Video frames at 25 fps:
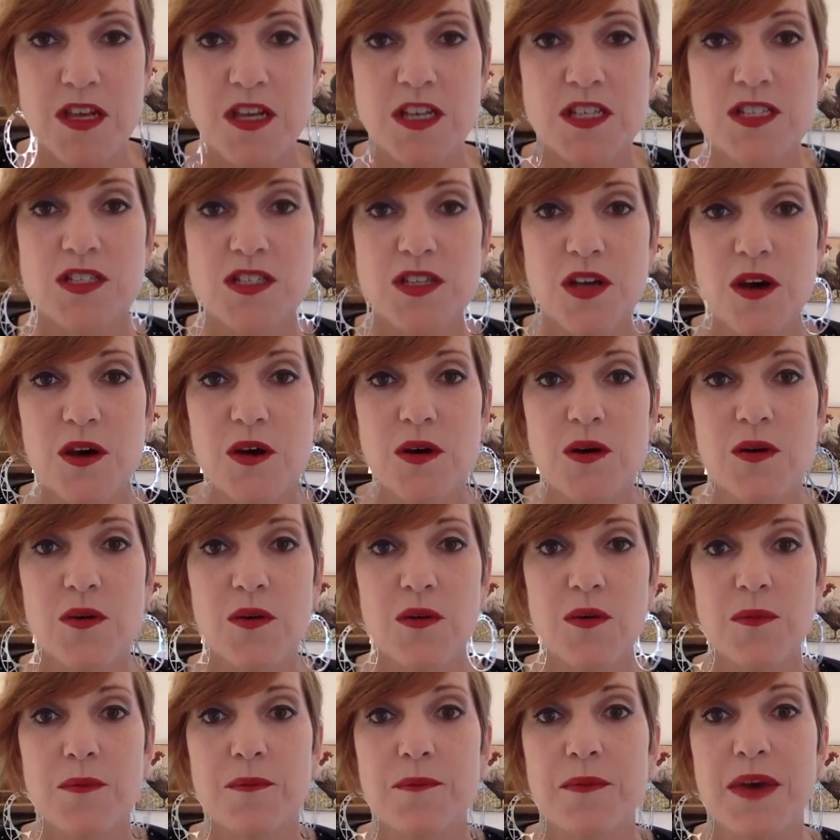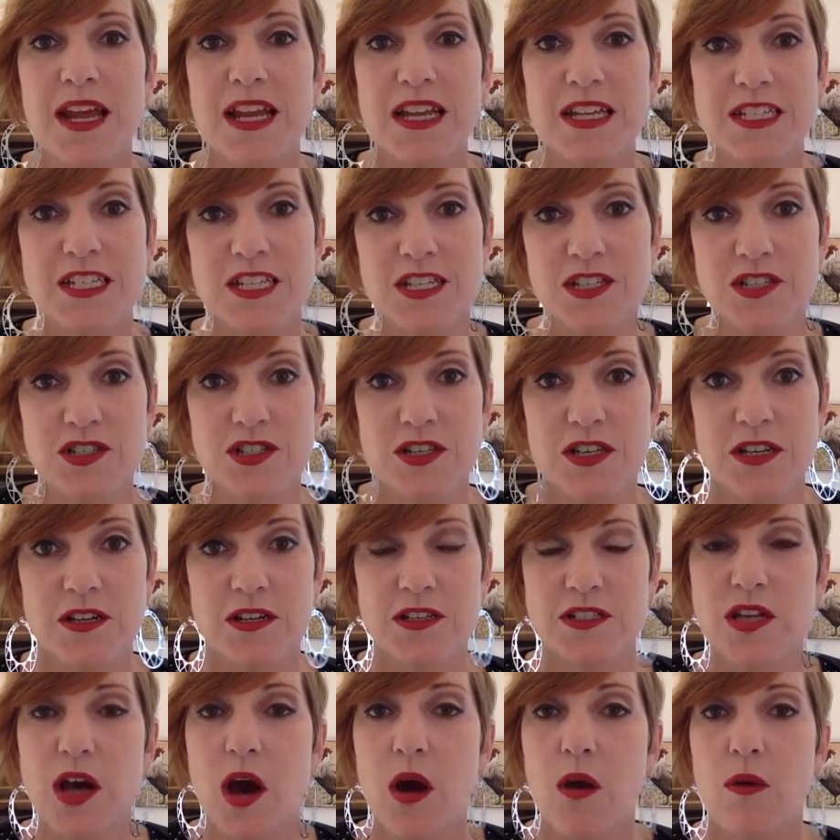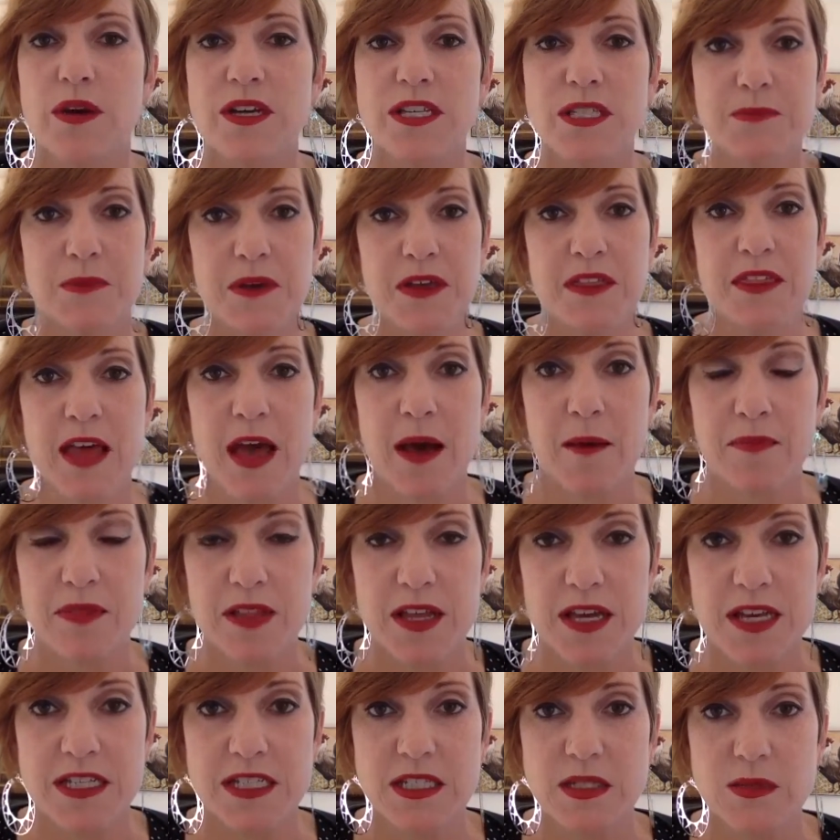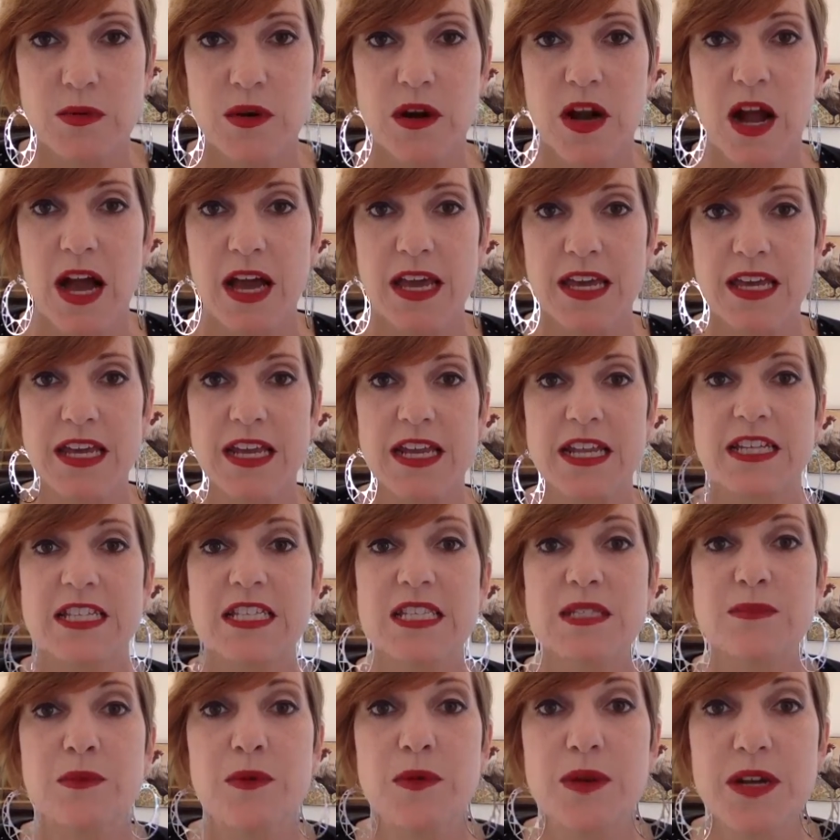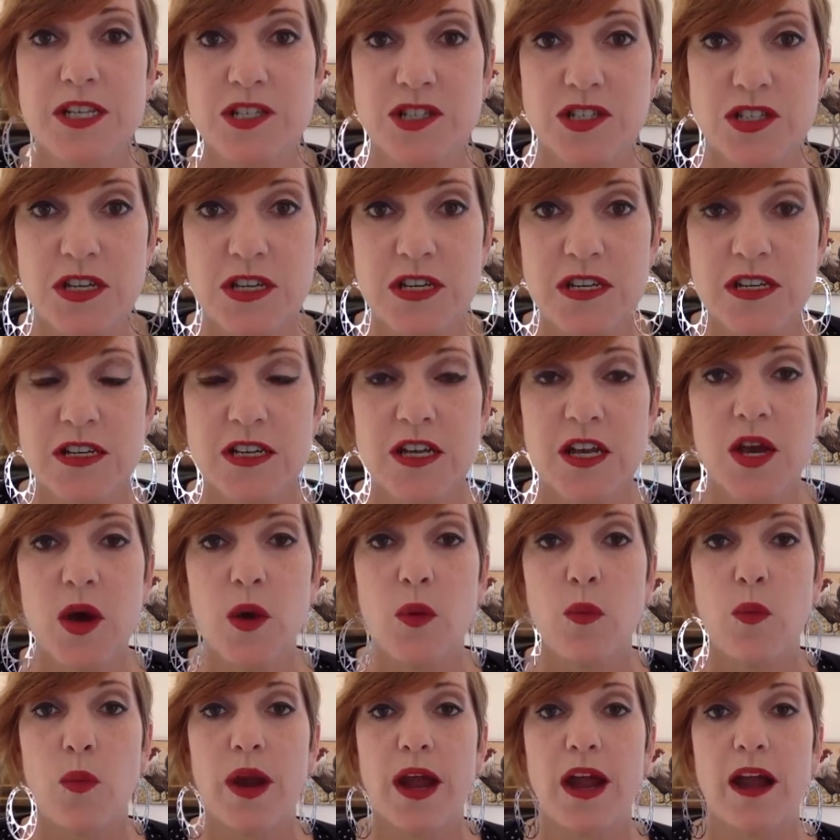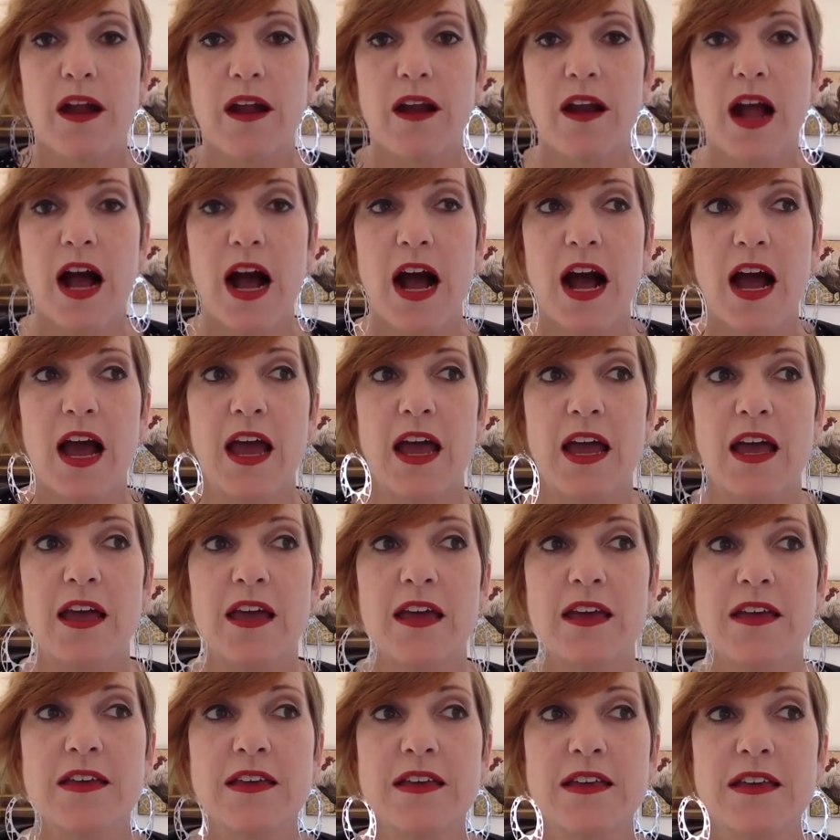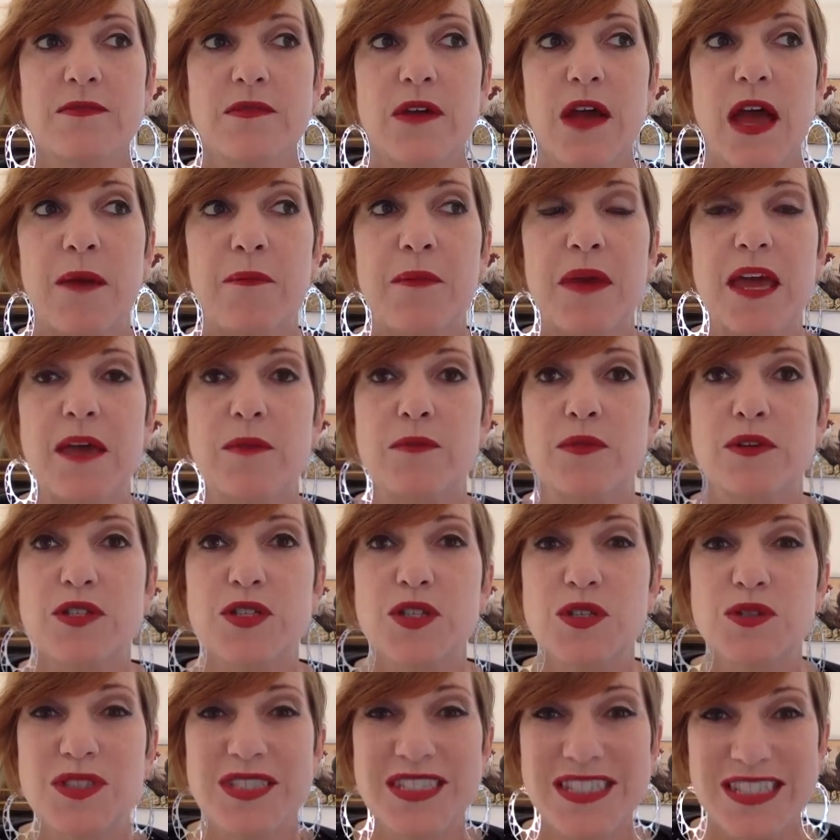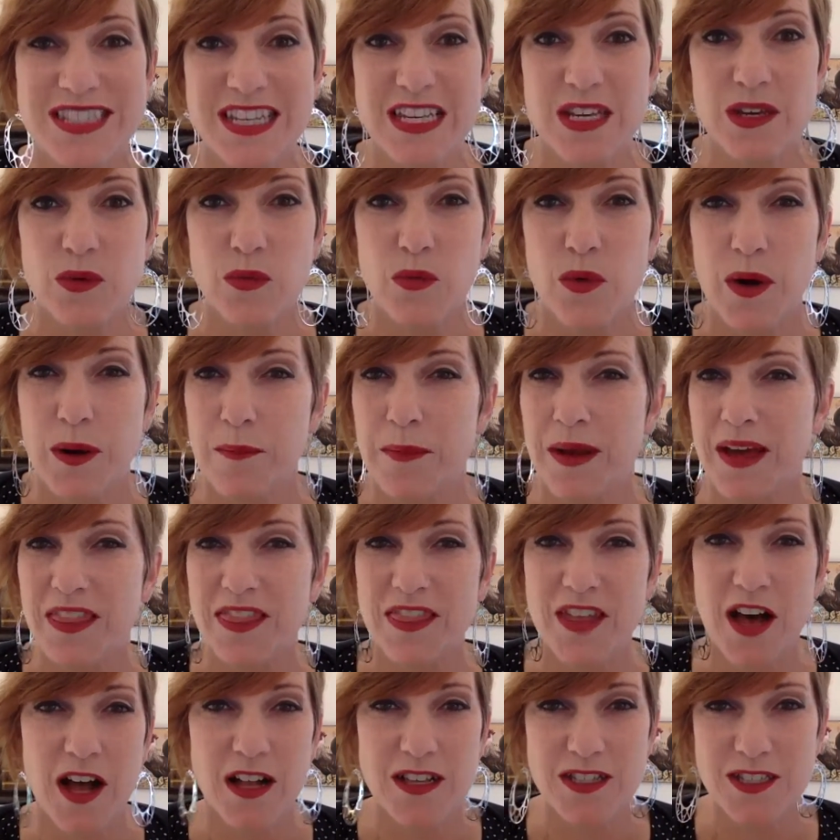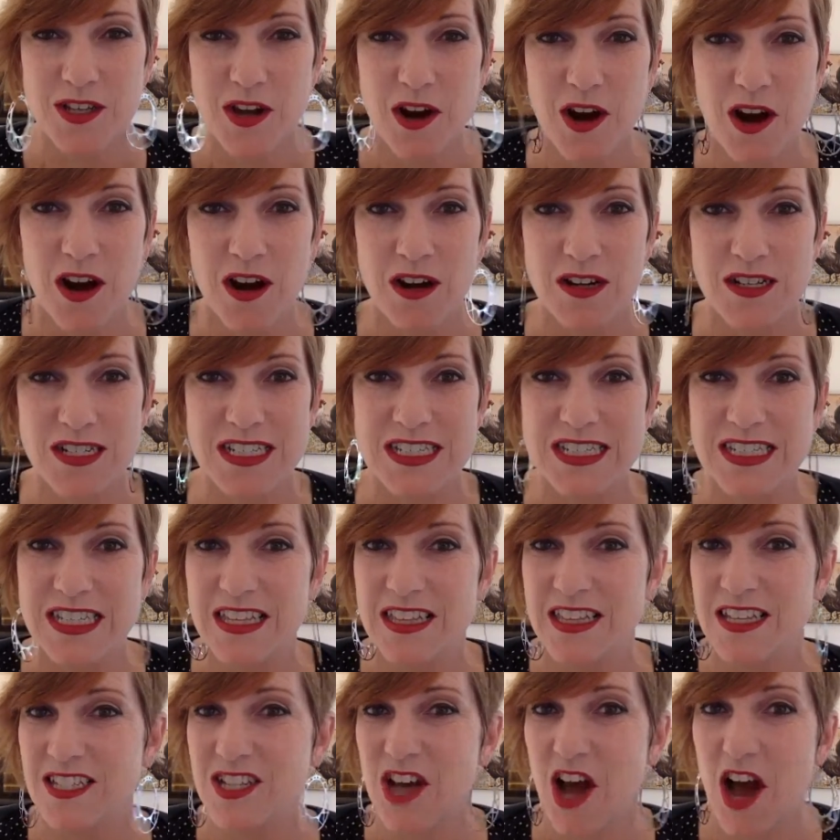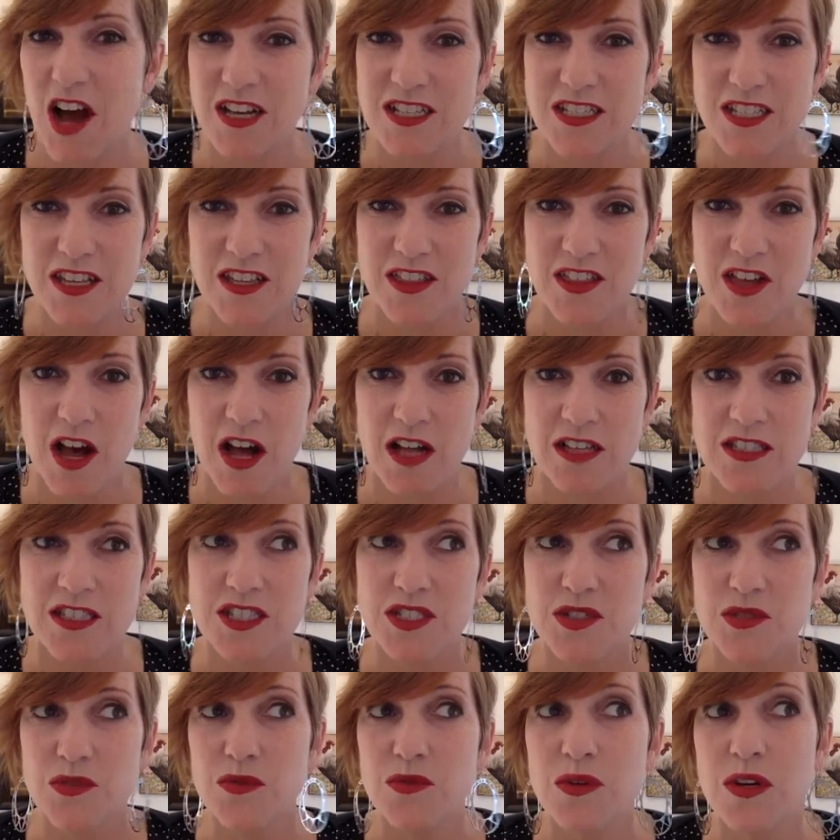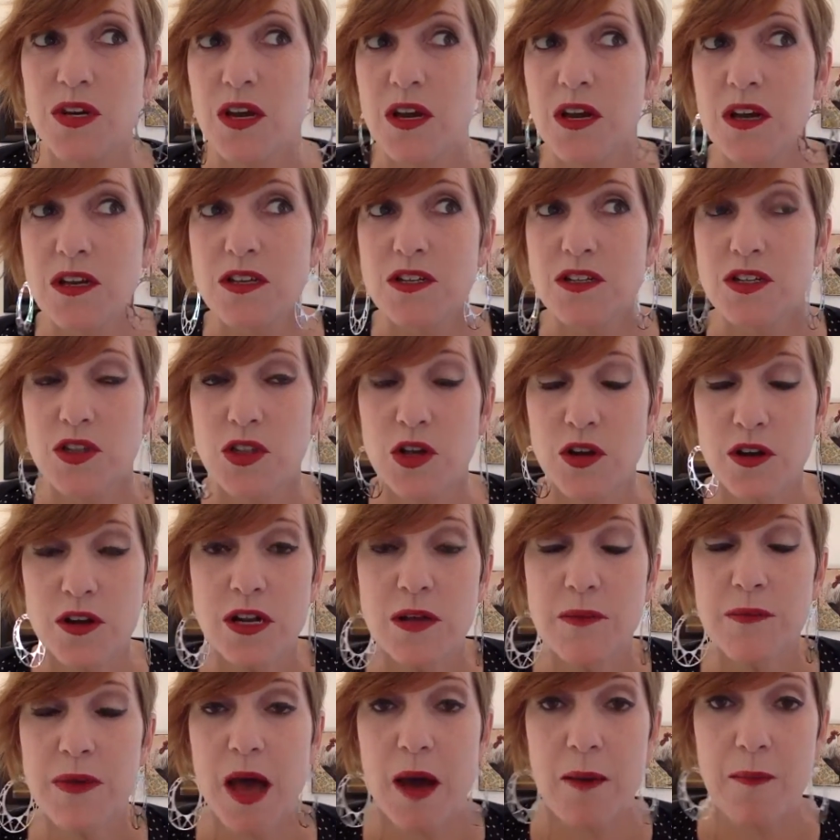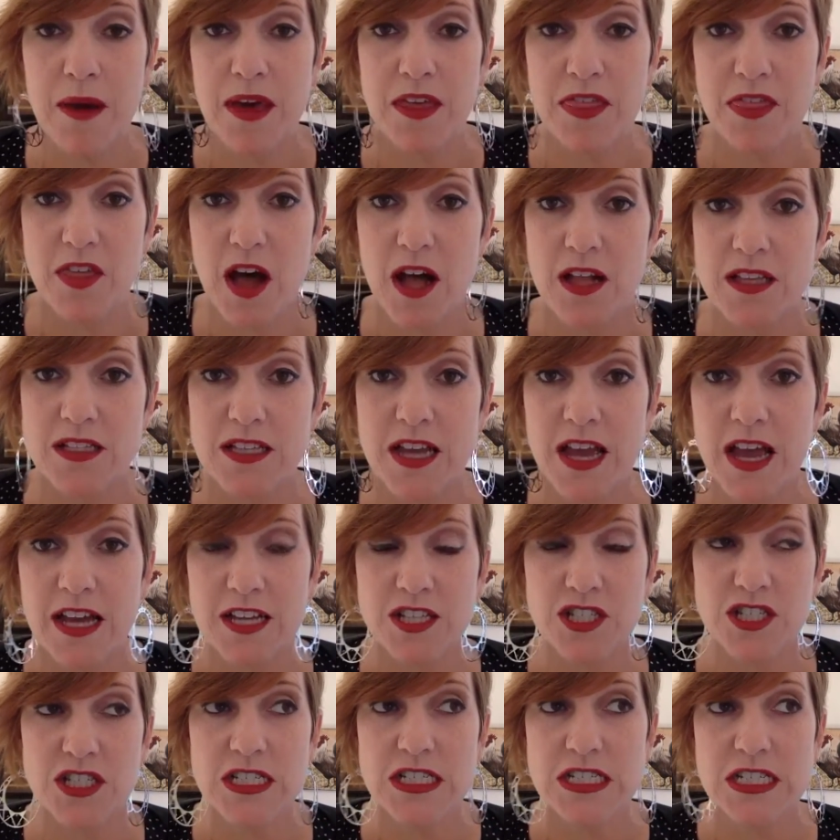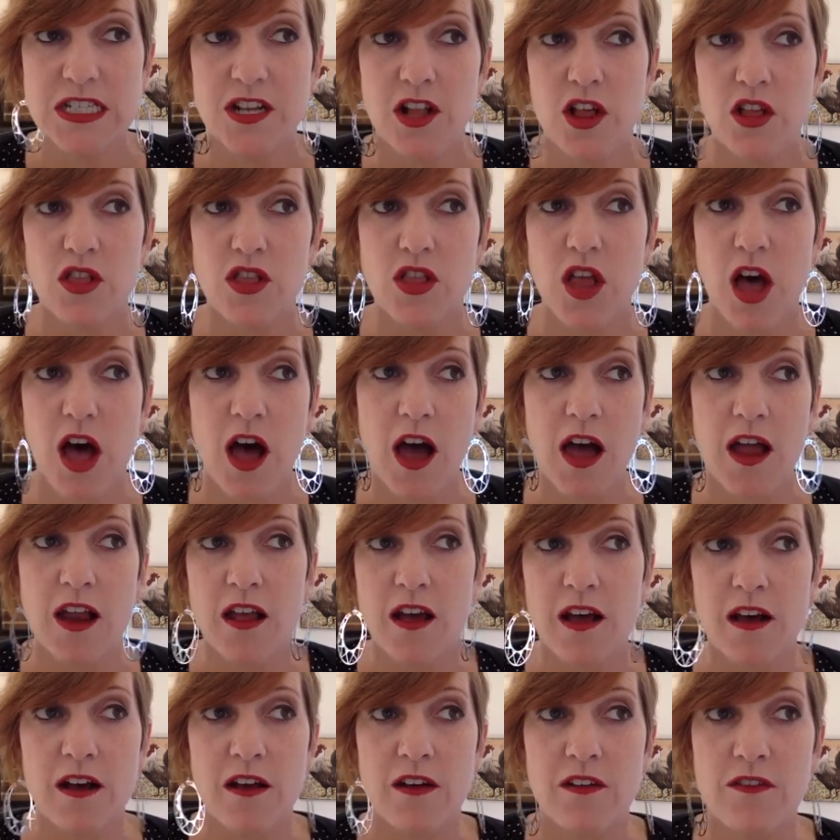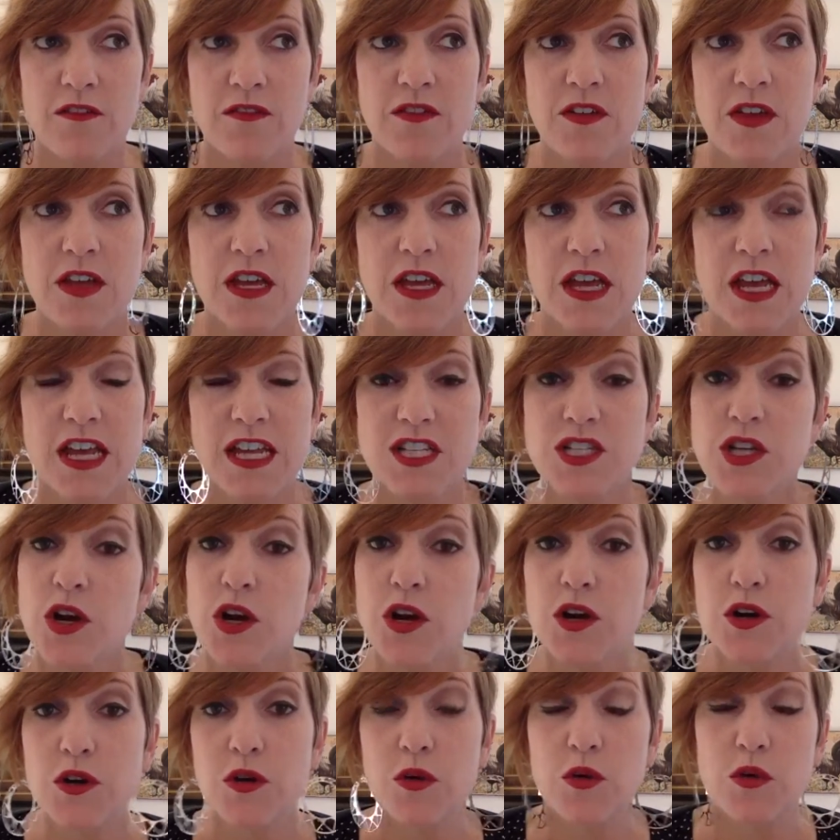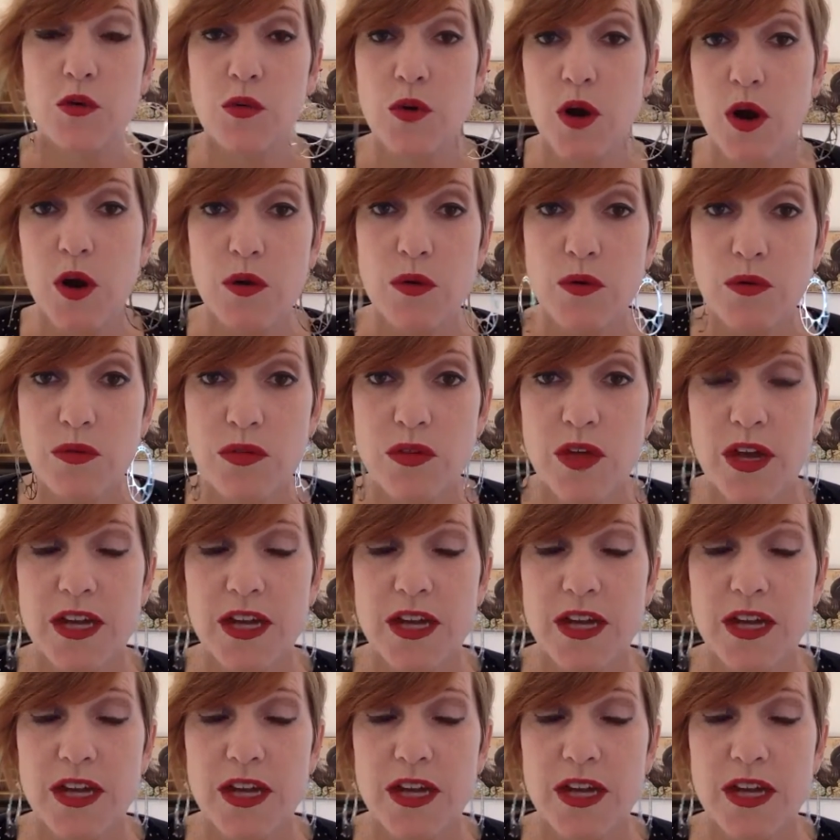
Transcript: So meditation has always been that place where I get inspiration, where I am able to see what my thoughts are, to see the toxic thoughts, to learn about my thoughts. I actually did a lot of internal growth.